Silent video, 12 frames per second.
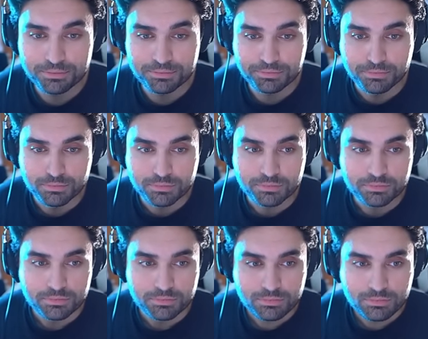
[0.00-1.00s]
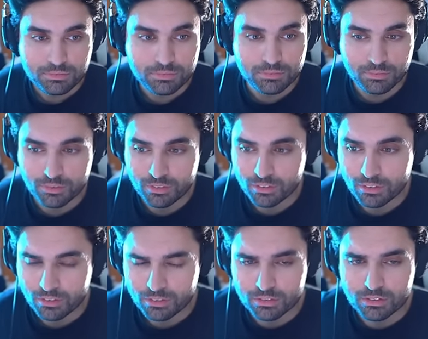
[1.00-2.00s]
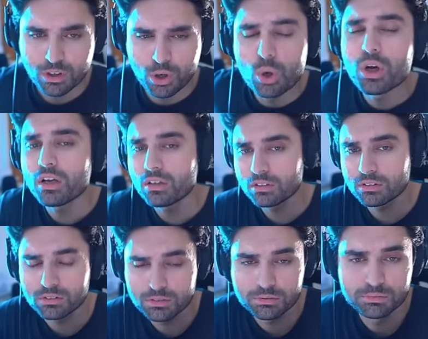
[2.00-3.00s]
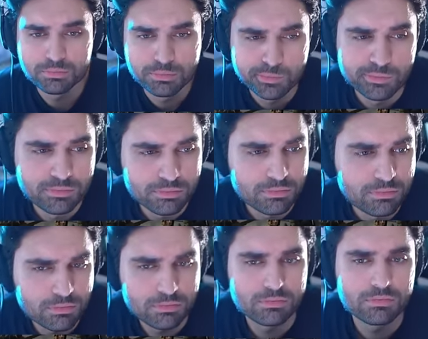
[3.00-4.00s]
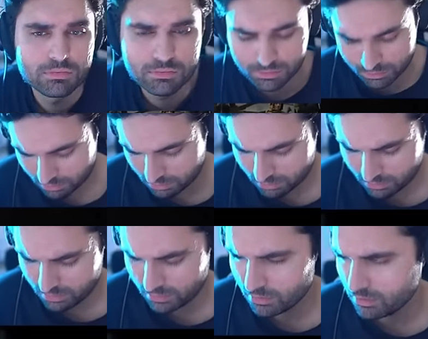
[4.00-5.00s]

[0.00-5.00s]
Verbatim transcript: about Modern Warfare 3. Now, a lot okay. of people don't care about Modern Warfare 3 now. The new Call of